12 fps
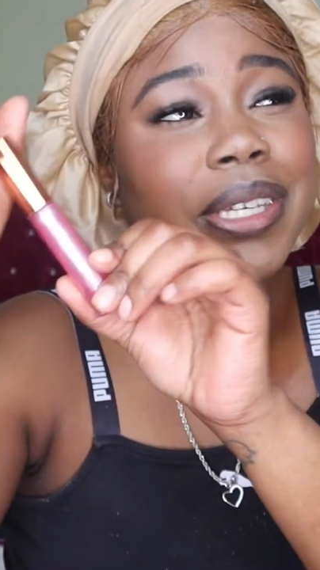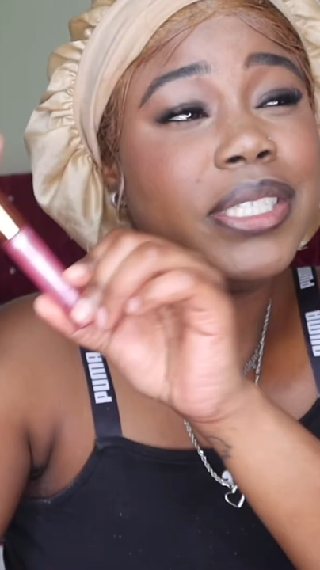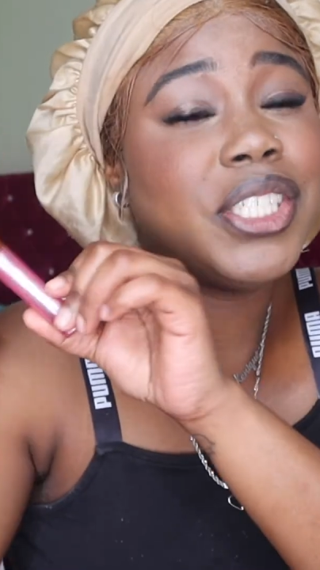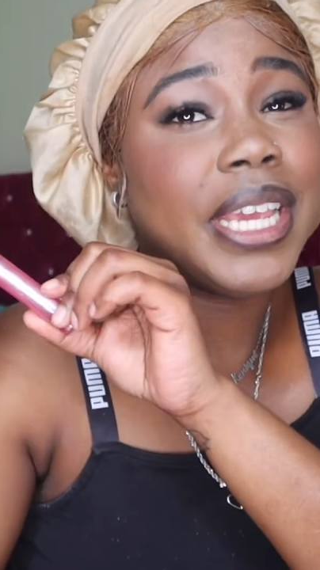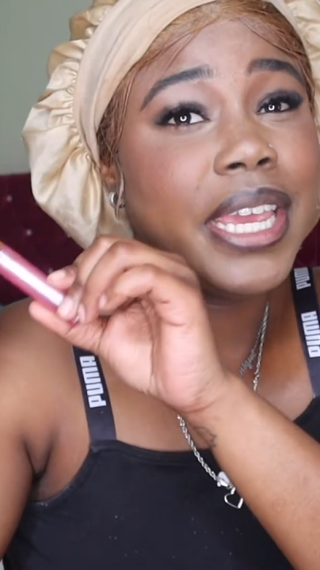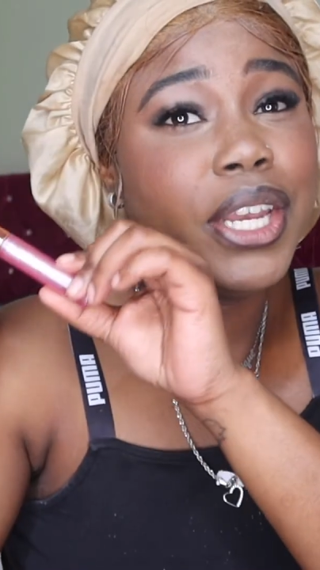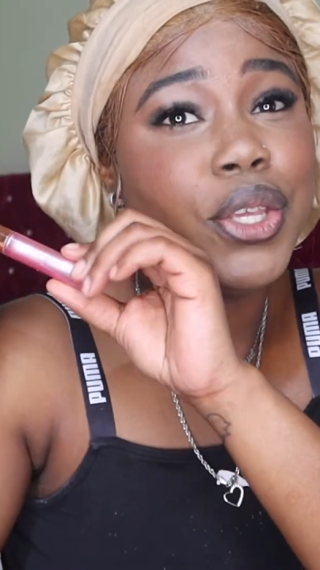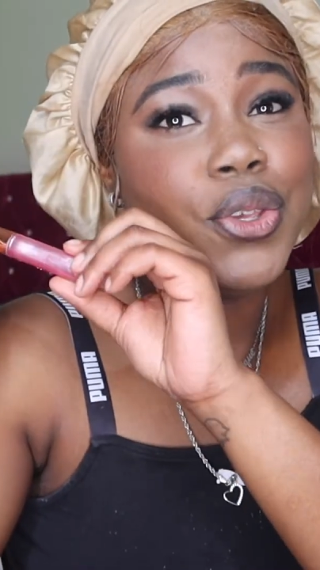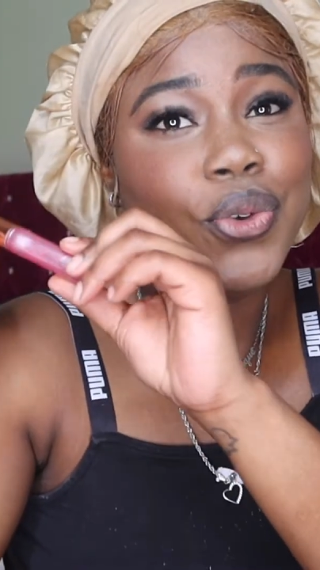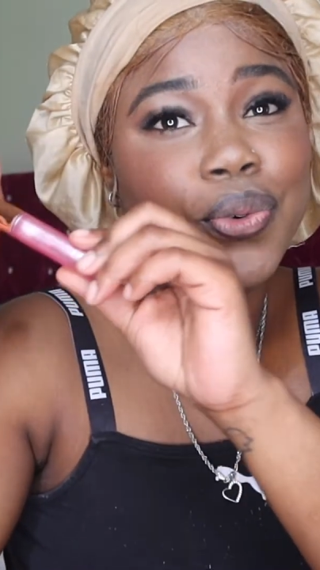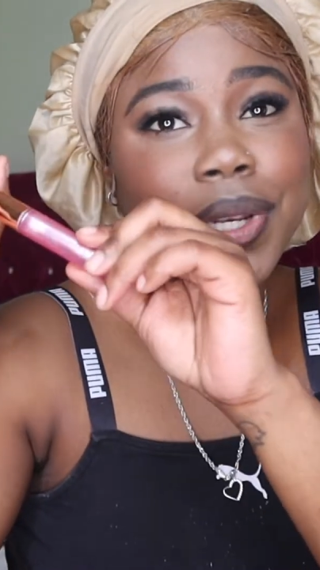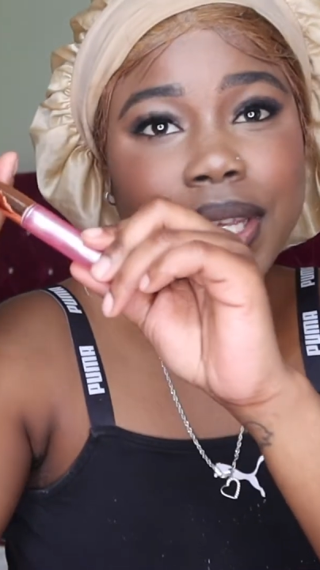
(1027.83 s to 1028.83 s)
shade
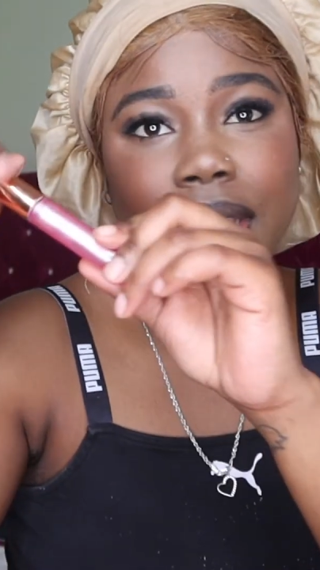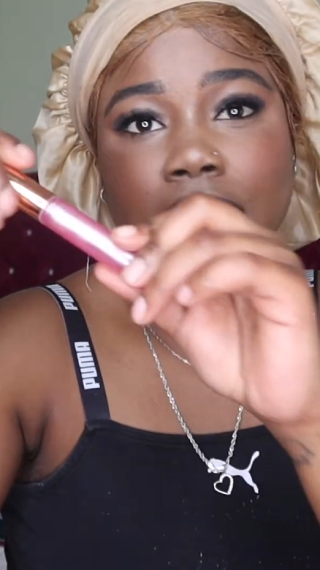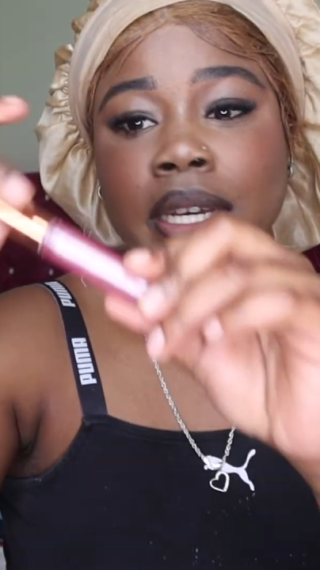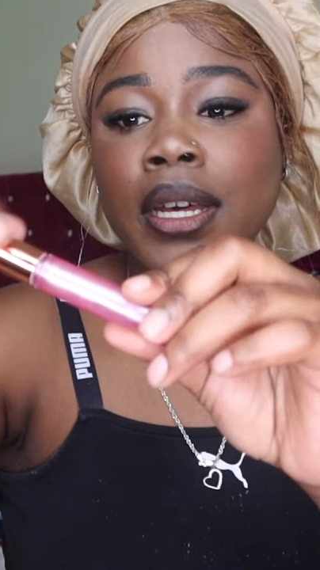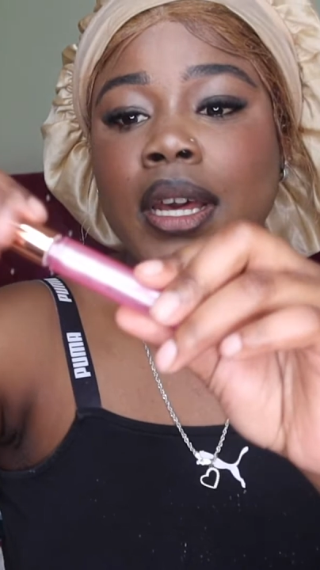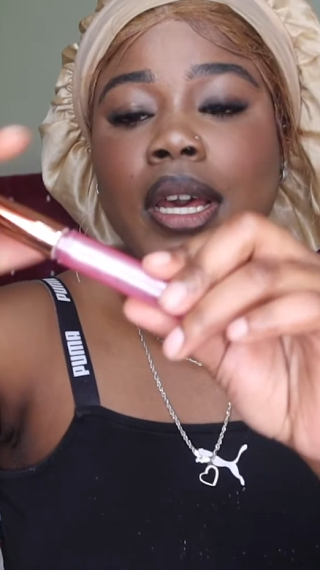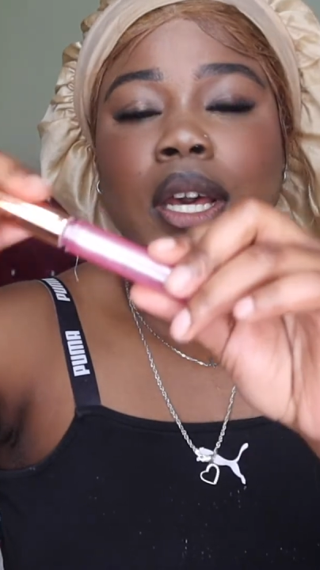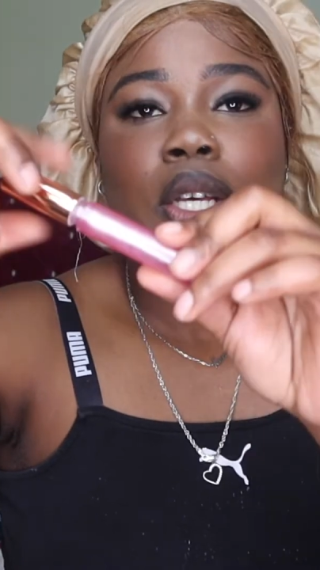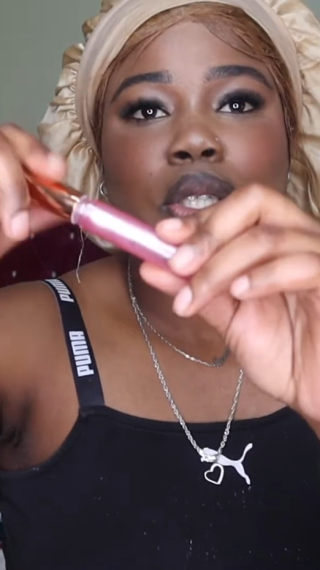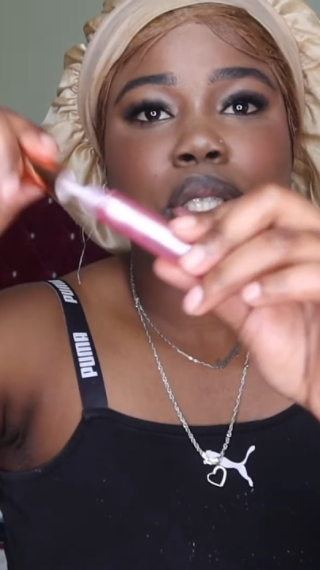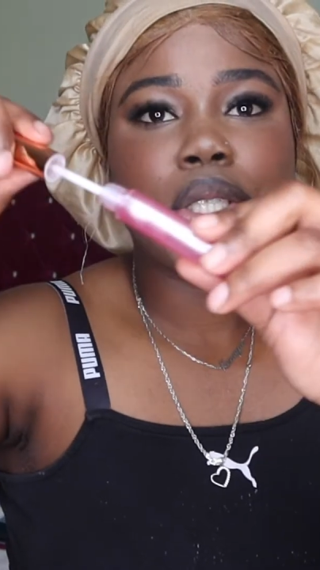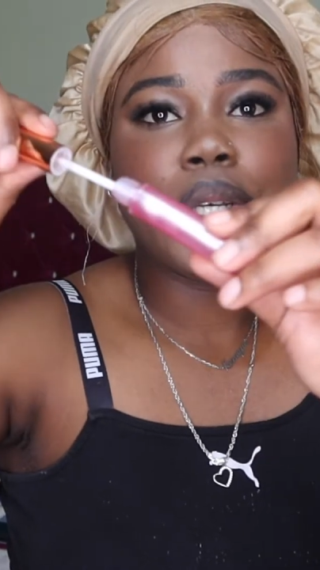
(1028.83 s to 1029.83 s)
Unique.
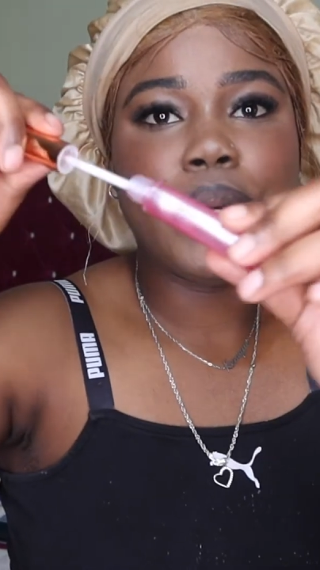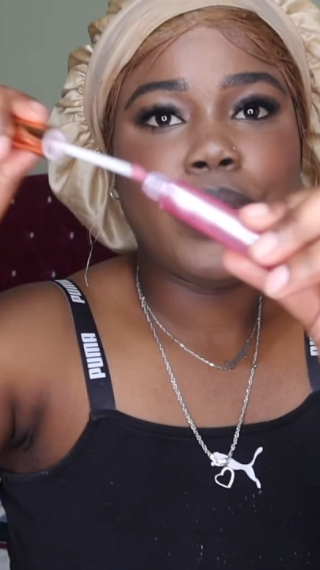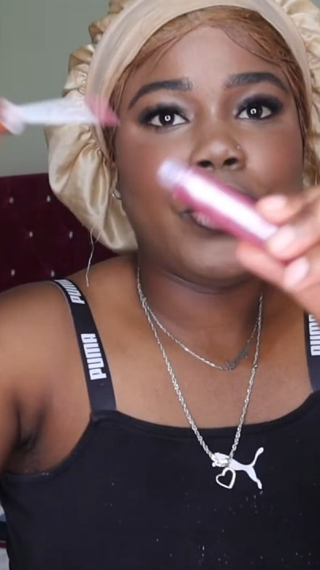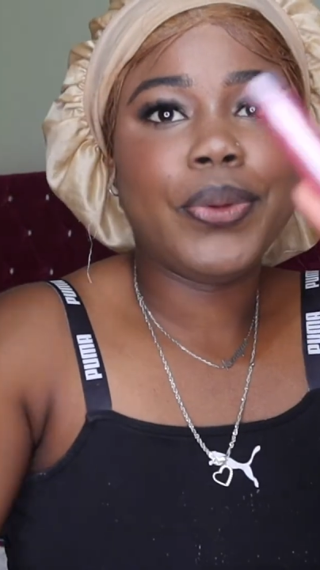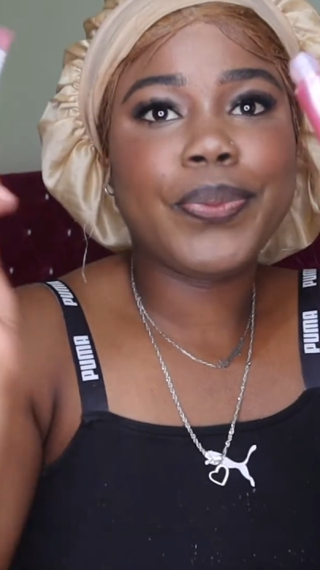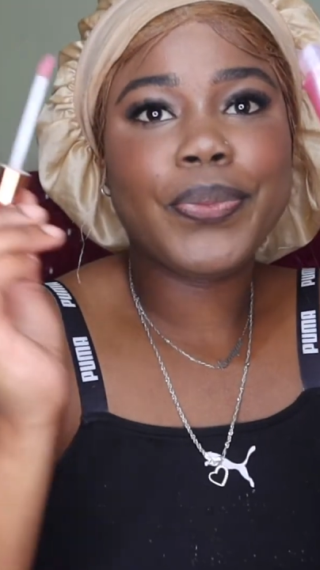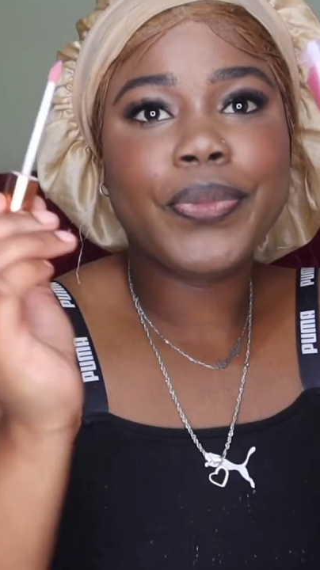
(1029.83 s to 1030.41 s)
So